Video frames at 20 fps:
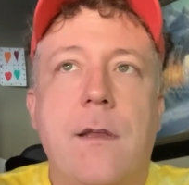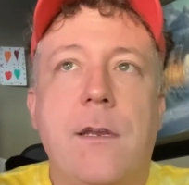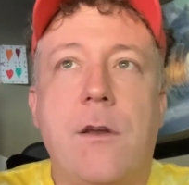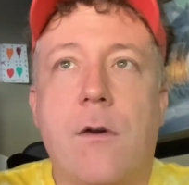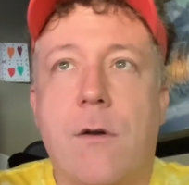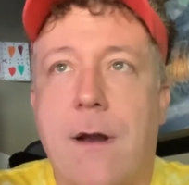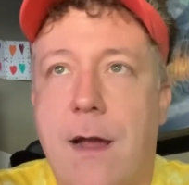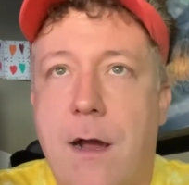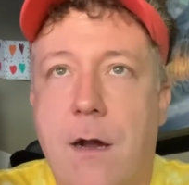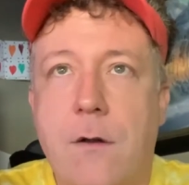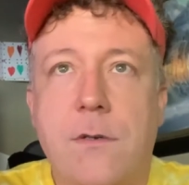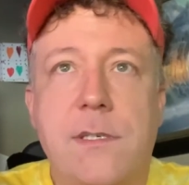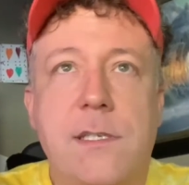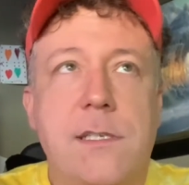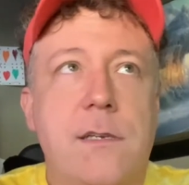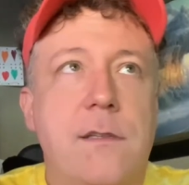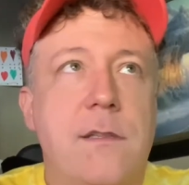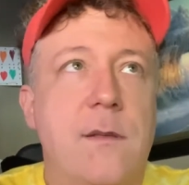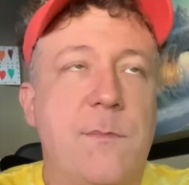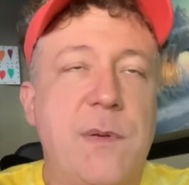your
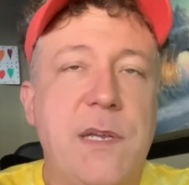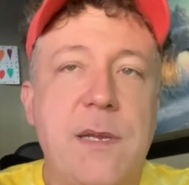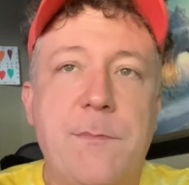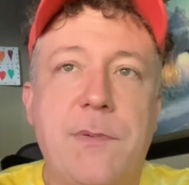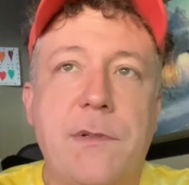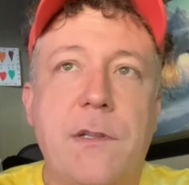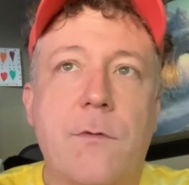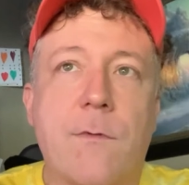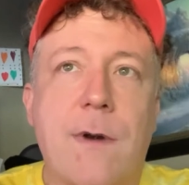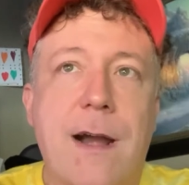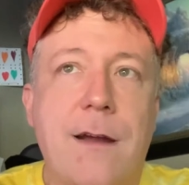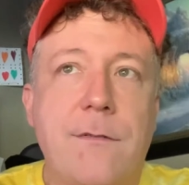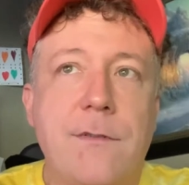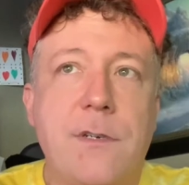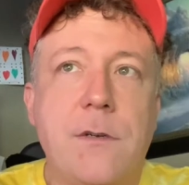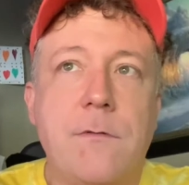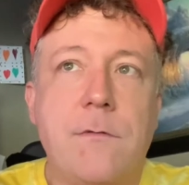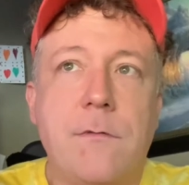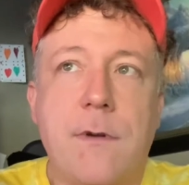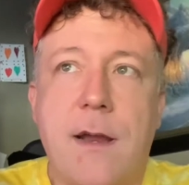house, the people around
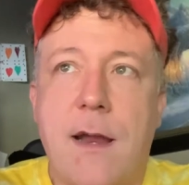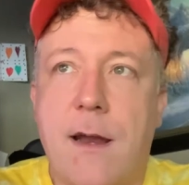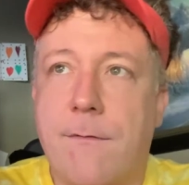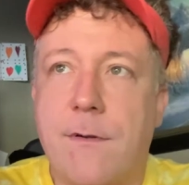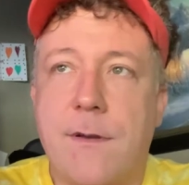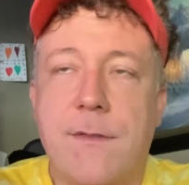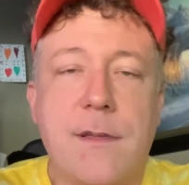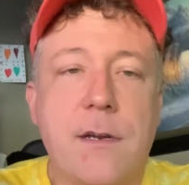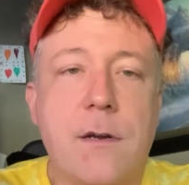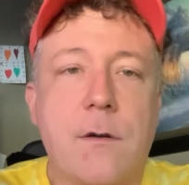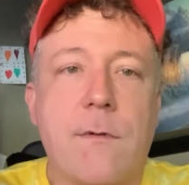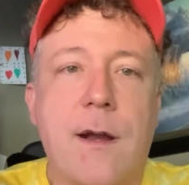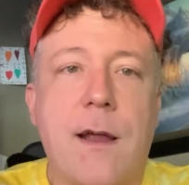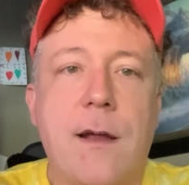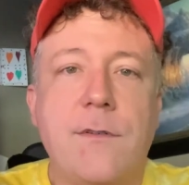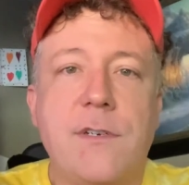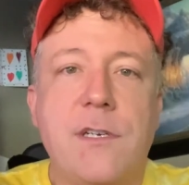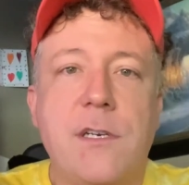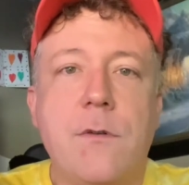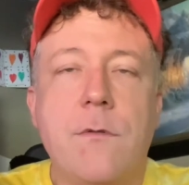you, everything
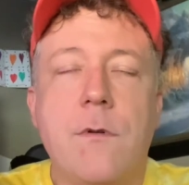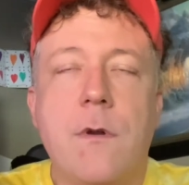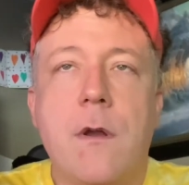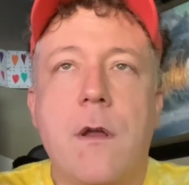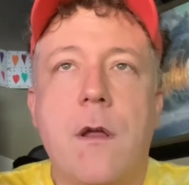around you,